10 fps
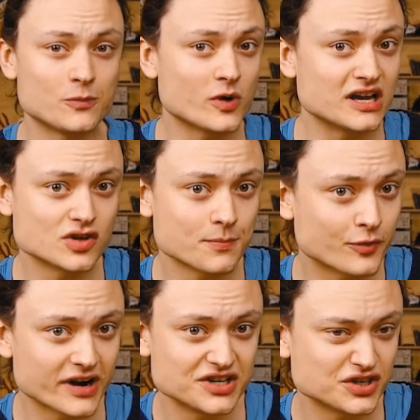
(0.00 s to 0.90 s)
bitwise
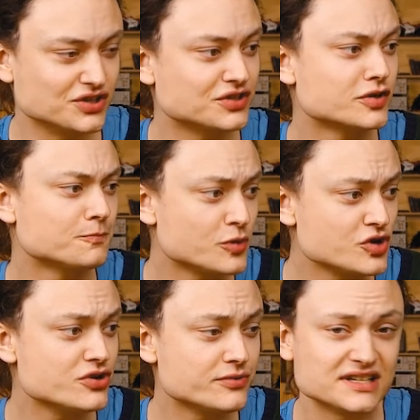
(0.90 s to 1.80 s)
operations
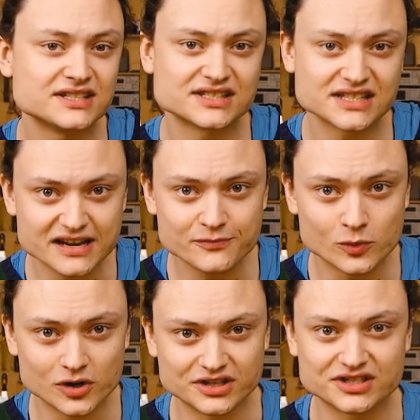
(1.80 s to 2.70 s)
put you in safe
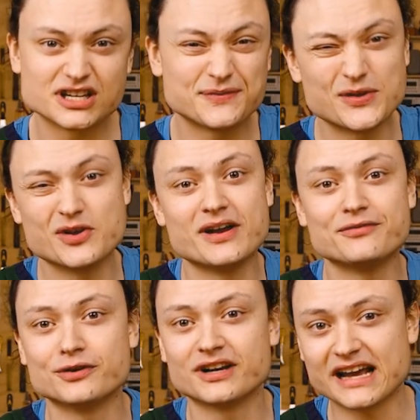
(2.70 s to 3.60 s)
waters if you
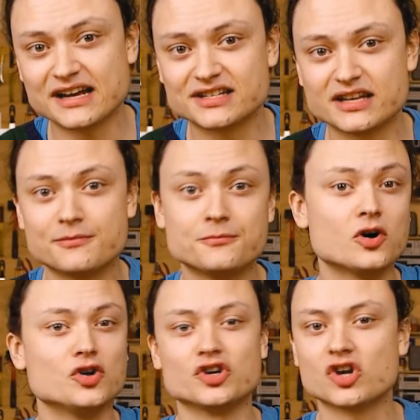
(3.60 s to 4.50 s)
ever encounter them
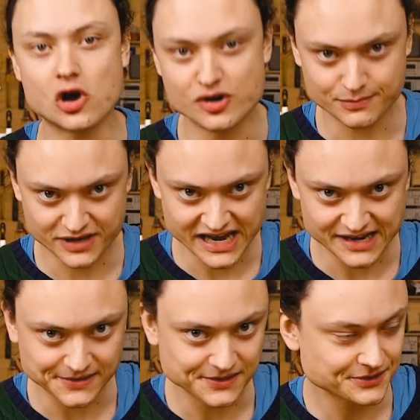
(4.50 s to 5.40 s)
on your coding
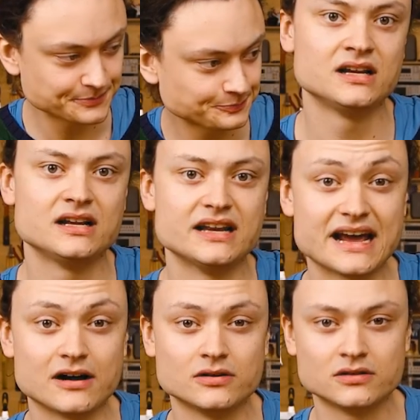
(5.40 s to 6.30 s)
meanders.
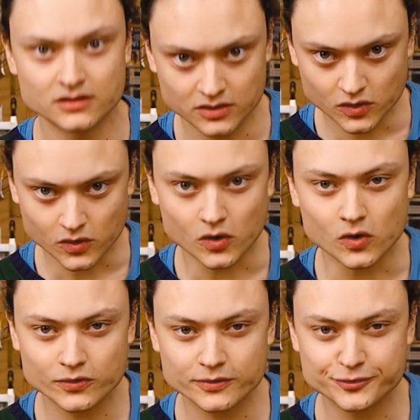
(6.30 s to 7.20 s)
Now,
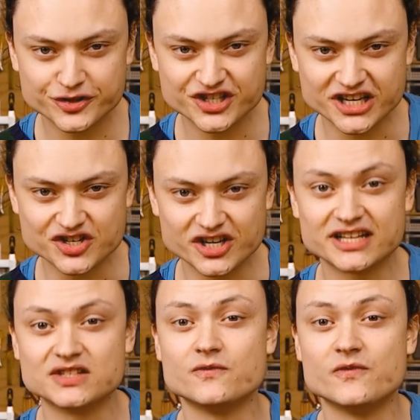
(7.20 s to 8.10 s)
order of procedure
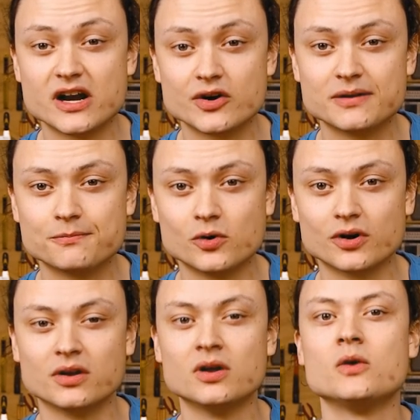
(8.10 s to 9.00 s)
is very
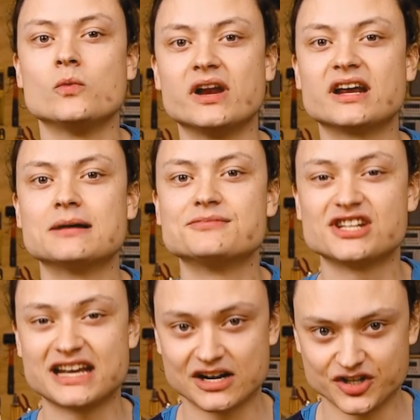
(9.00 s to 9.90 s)
important when it comes
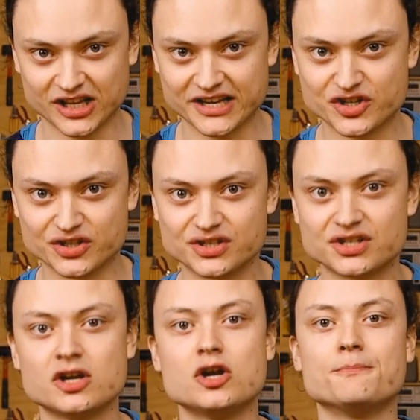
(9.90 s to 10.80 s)
to
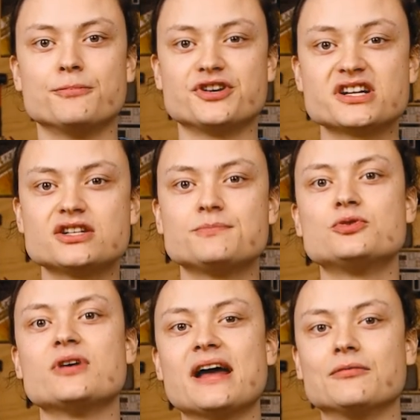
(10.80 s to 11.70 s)
calculations.
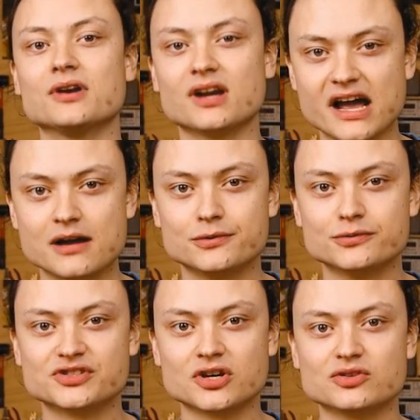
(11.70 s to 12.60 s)
Predictable and reliable
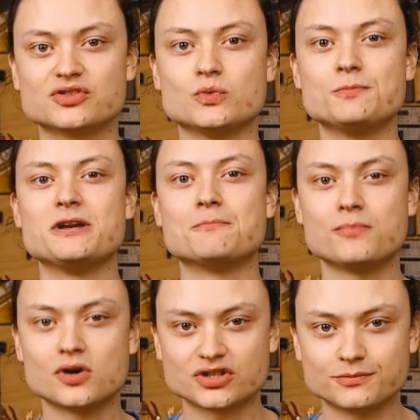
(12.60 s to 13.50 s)
results would be
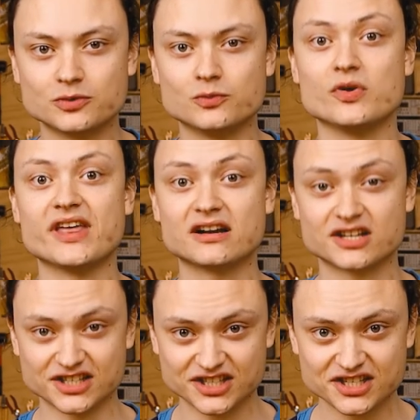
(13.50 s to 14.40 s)
impossible without
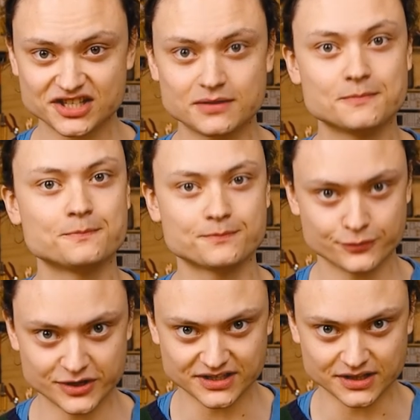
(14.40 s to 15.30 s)
consistent
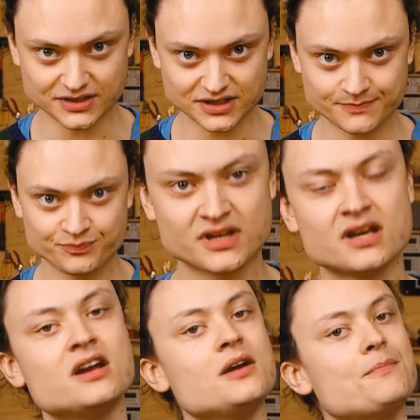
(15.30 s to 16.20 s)
precedence.
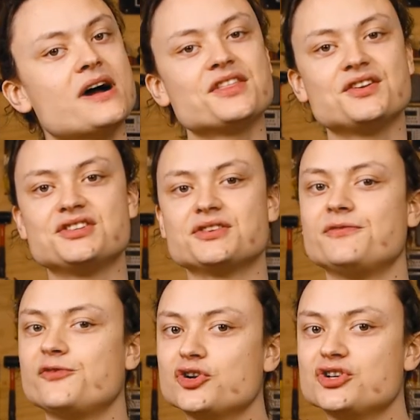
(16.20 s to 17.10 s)
Python has a
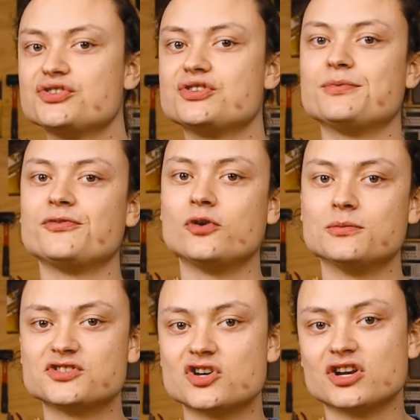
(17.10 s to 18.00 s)
fondness to
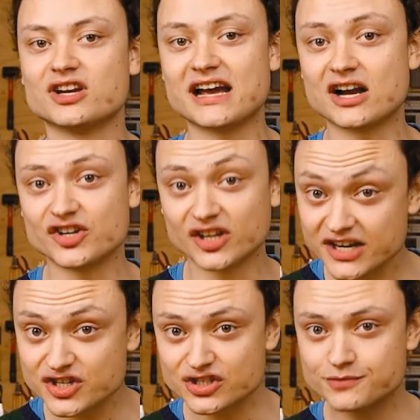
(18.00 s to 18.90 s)
perform certain
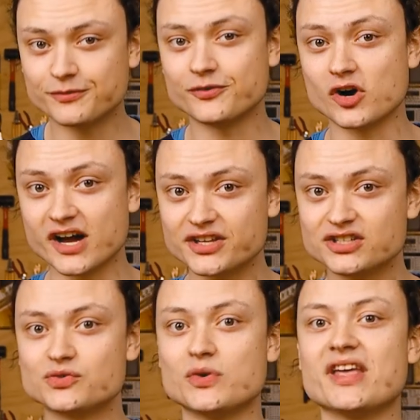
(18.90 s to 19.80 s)
calculations before
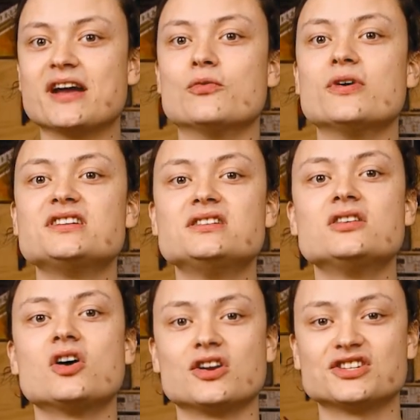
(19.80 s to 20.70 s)
others when they are
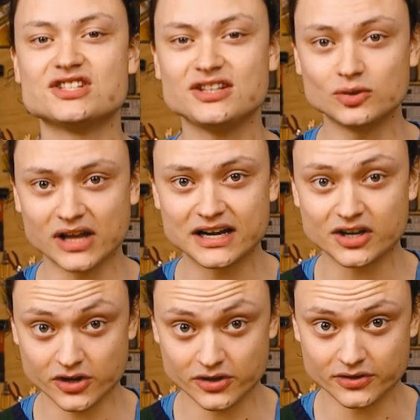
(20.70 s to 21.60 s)
written on a single line
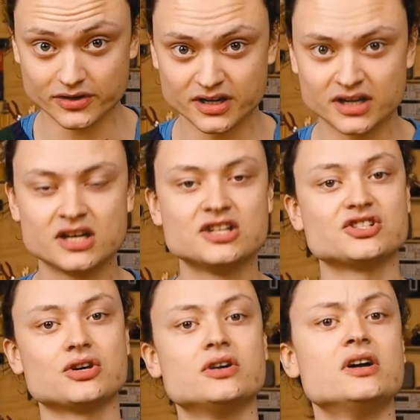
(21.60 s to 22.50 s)
of code.
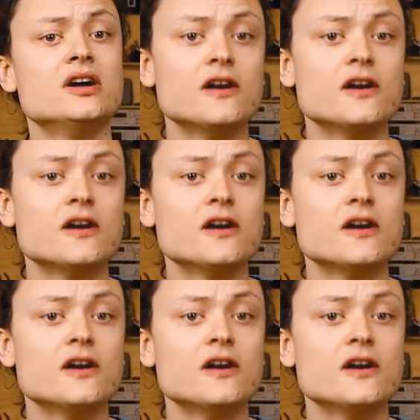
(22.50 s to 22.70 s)
So,